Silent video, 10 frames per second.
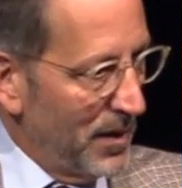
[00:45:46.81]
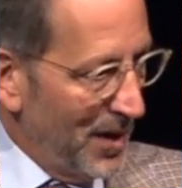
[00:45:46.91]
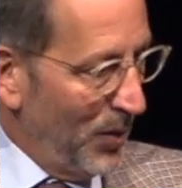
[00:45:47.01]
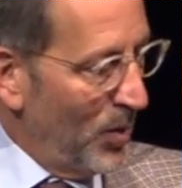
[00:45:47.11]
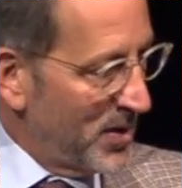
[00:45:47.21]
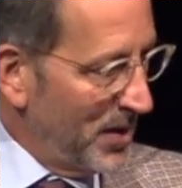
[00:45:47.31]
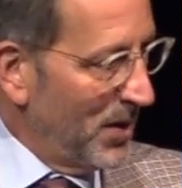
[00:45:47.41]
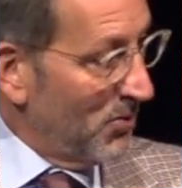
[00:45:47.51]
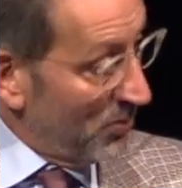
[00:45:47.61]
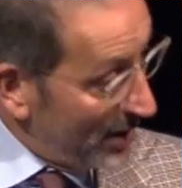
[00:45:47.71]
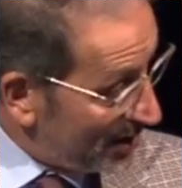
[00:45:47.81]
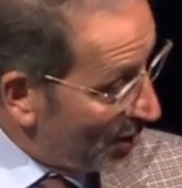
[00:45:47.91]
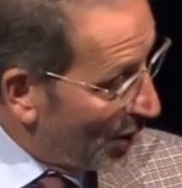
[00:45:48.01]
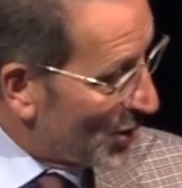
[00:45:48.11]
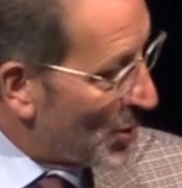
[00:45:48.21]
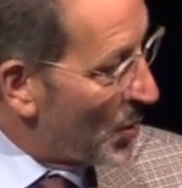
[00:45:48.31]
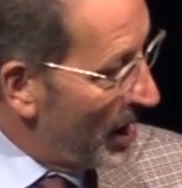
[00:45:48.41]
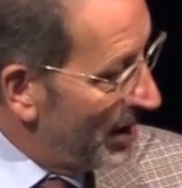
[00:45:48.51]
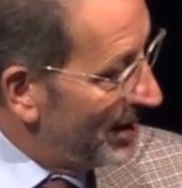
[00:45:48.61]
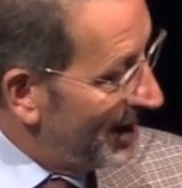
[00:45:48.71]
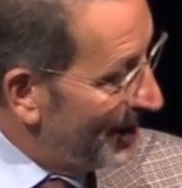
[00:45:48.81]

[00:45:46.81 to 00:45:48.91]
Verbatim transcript: it wasn't a research quality